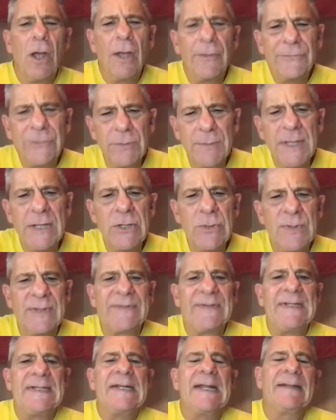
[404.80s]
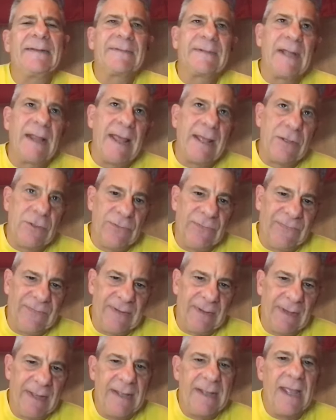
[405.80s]
Assuming USC gets to that
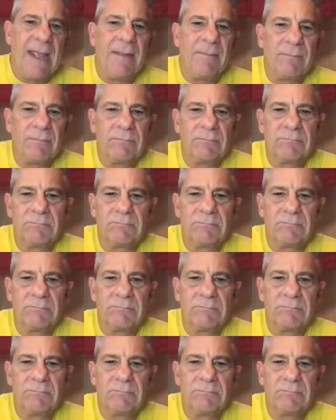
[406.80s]
UCLA game,